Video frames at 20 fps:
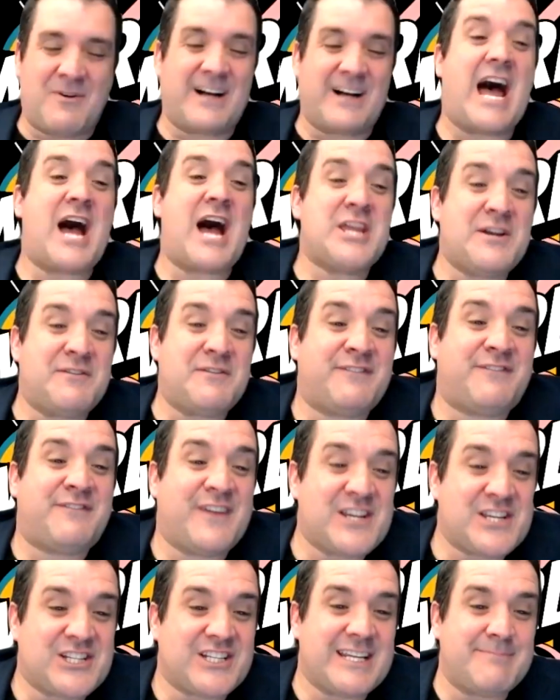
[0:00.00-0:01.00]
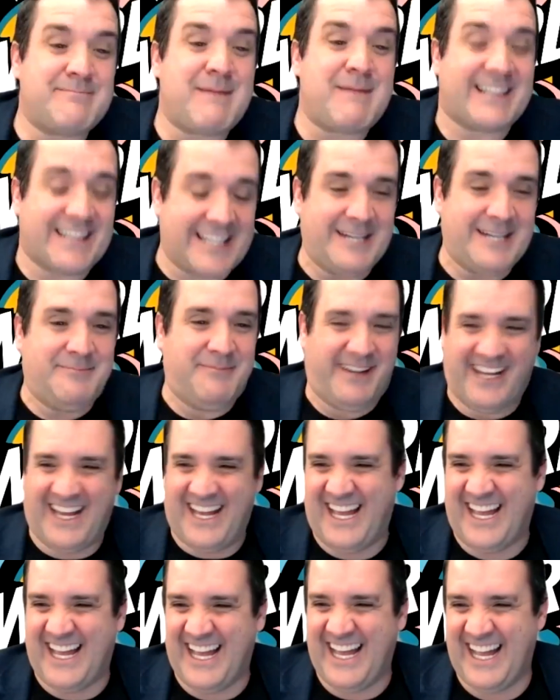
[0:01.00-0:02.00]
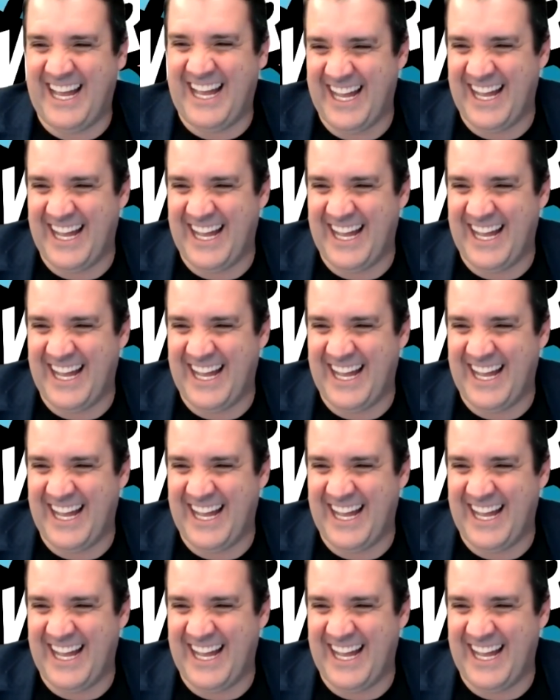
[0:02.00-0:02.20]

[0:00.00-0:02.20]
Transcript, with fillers: no, now you've officially met Lynn. I